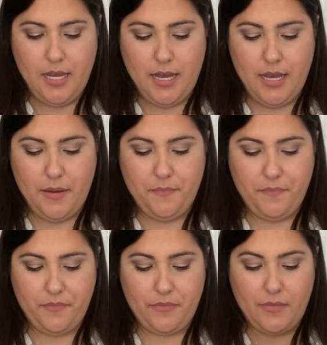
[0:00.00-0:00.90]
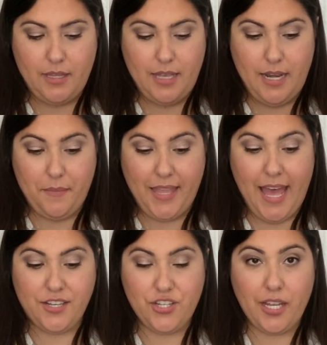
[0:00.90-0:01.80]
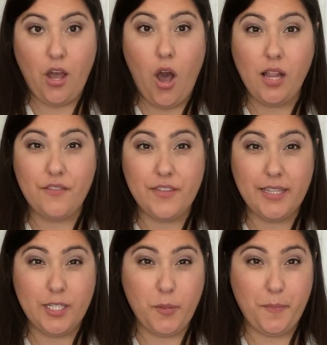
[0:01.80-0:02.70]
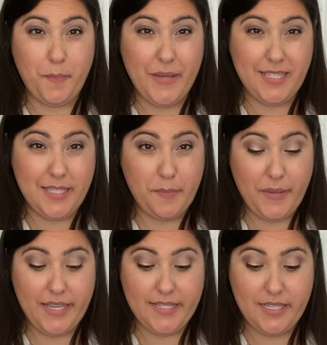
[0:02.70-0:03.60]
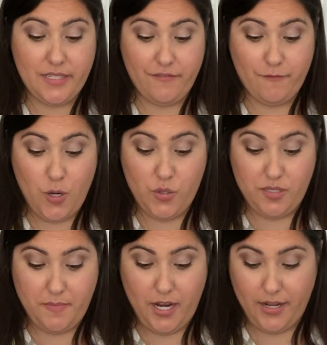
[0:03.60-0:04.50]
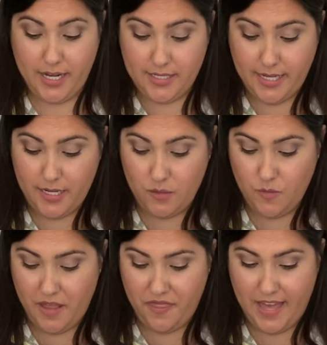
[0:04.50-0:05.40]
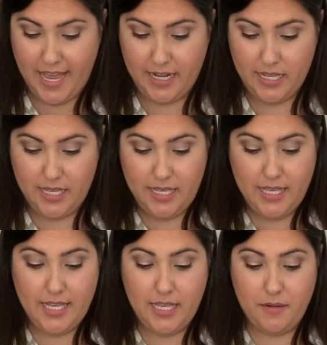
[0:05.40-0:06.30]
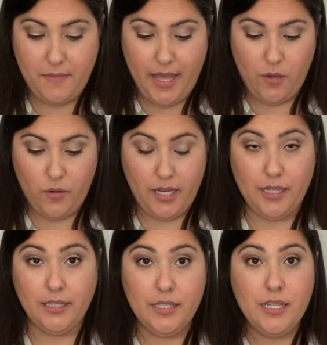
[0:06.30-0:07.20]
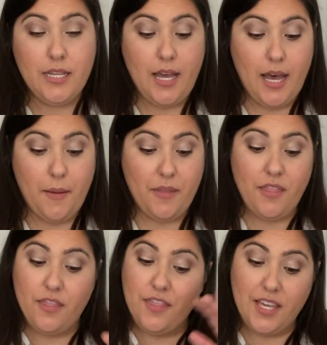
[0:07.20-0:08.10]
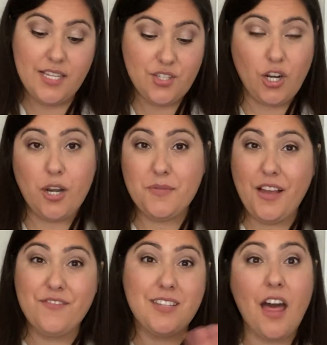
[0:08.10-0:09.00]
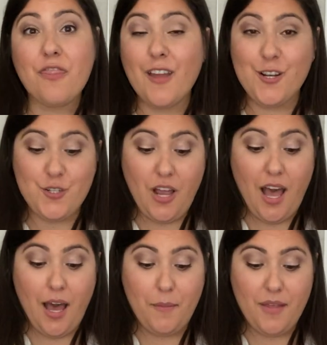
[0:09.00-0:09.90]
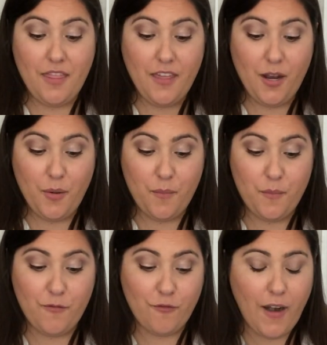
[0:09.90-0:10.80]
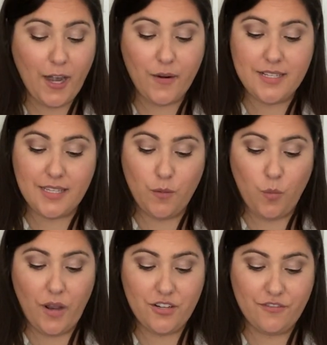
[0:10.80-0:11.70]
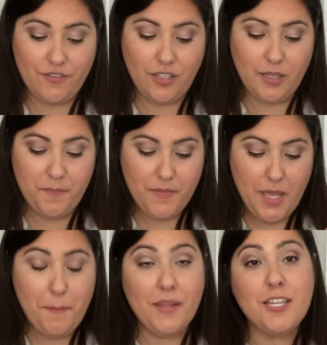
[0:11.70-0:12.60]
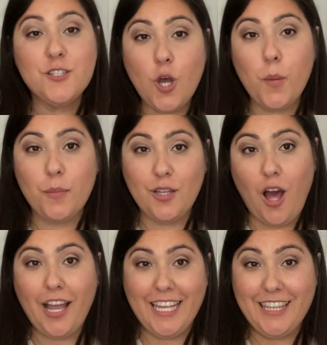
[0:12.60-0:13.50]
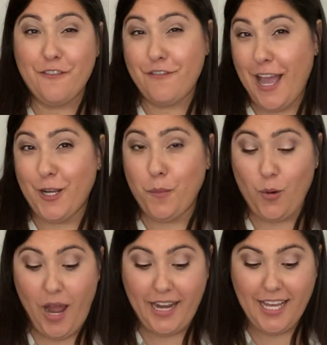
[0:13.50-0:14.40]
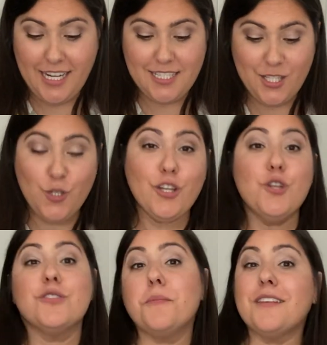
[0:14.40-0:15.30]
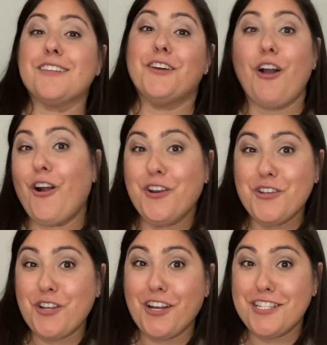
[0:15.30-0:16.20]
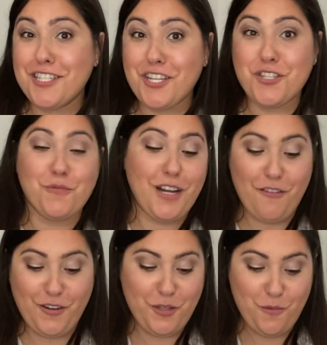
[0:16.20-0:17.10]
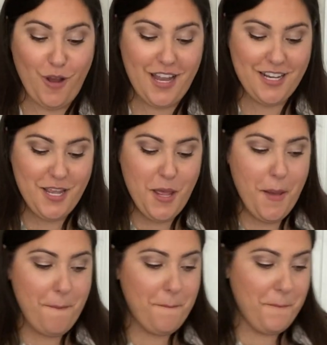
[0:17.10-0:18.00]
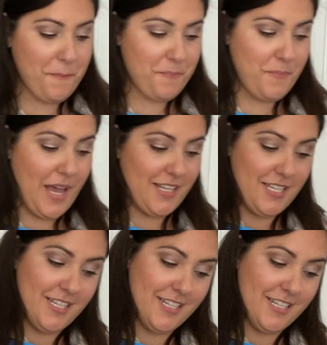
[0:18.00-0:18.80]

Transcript: And I'm catching all of the little bits and pieces of rosemary because I don't want that in my oil. These herbs have done their job. They're fragrant and wonderful, but they don't belong in the final product. You can use them as a garnish on a dish, whatever you want, but